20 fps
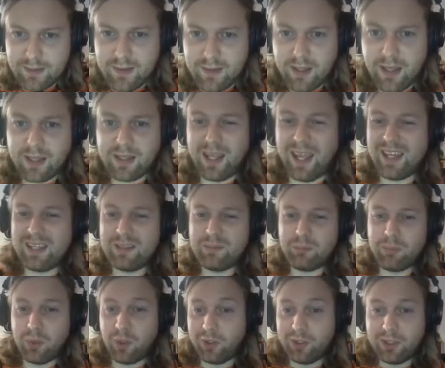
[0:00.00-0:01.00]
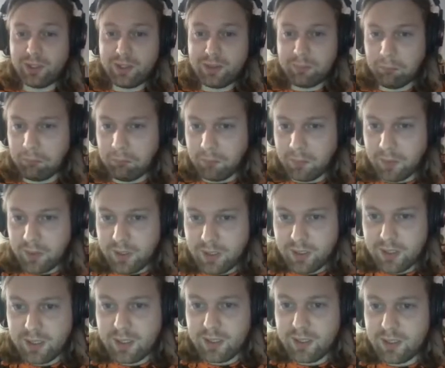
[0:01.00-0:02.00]
an N poly,
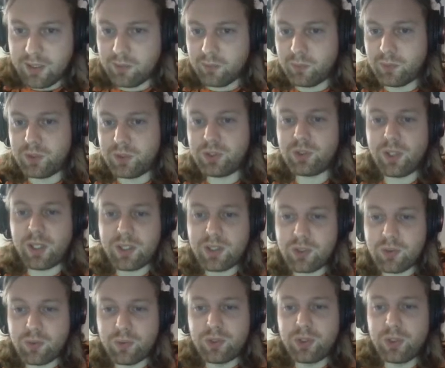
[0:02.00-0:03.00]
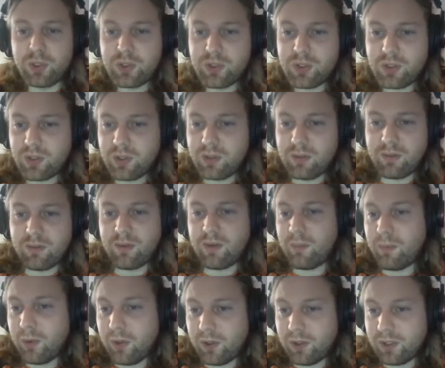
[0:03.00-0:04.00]
which tries to reduce the
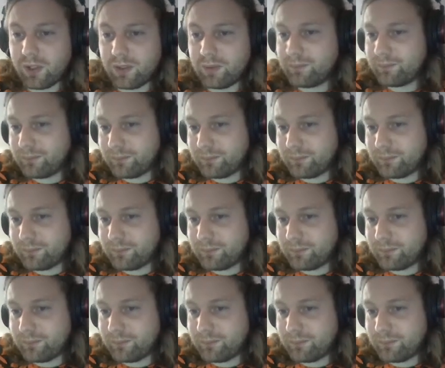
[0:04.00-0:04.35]
poly